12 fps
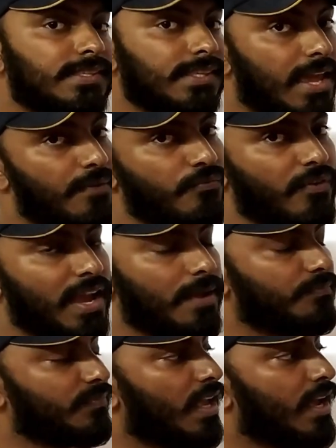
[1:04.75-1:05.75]
same
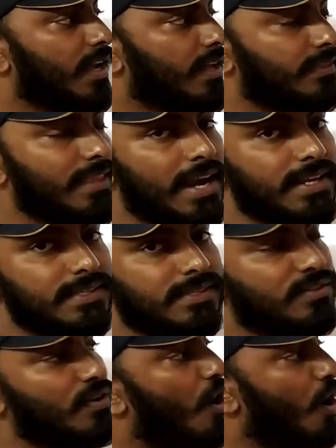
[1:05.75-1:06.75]
way. That
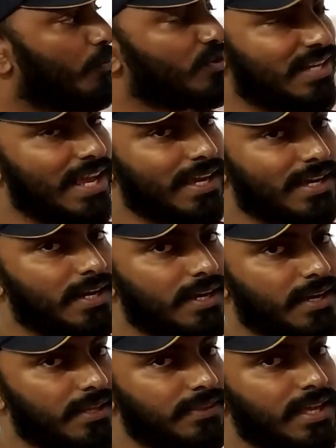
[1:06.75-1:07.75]
is almost like
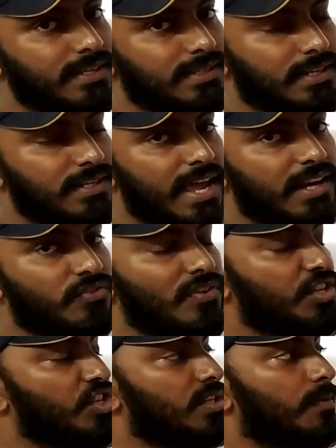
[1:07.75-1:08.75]
there is a direct
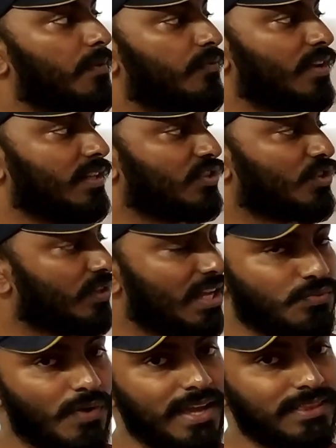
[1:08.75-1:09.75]
relationship between. So
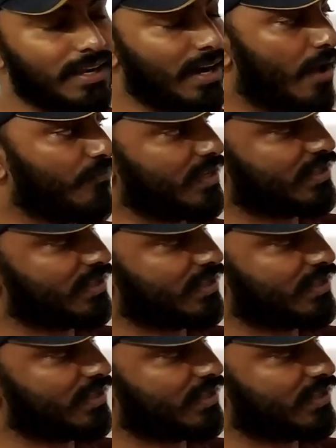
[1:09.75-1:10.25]
that's why the graph